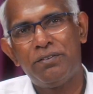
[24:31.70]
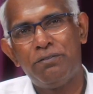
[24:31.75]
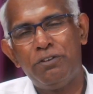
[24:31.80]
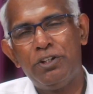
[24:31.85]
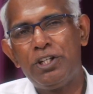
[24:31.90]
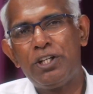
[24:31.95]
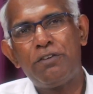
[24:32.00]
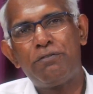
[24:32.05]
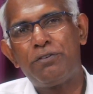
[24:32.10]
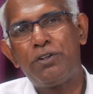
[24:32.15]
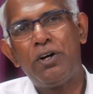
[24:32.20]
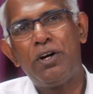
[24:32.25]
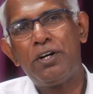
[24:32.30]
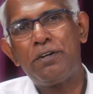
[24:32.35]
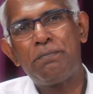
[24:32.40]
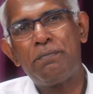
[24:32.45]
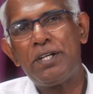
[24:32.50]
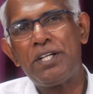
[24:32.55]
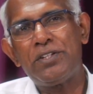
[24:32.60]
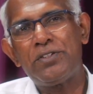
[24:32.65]
Word of
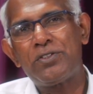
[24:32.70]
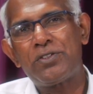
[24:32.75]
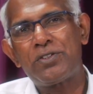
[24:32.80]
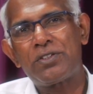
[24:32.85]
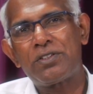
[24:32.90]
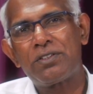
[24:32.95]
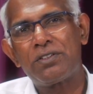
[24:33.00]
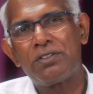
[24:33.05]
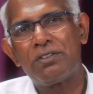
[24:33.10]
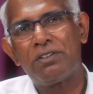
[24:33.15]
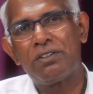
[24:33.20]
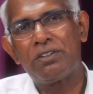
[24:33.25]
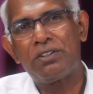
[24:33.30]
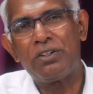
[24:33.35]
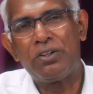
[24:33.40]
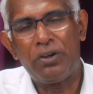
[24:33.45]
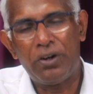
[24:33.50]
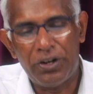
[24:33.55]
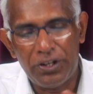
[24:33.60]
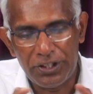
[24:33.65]
God means
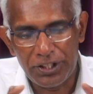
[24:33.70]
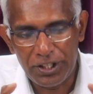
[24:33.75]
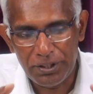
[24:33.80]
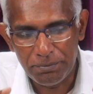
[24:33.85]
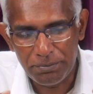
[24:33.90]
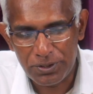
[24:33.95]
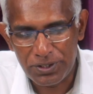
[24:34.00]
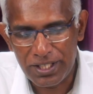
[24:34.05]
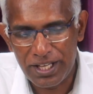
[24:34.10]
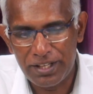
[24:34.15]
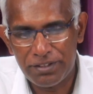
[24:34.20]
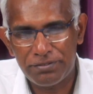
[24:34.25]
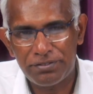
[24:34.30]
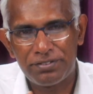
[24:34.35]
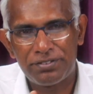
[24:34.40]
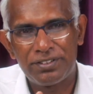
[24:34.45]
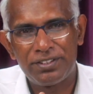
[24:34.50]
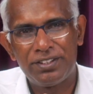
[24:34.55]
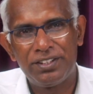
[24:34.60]
God himself.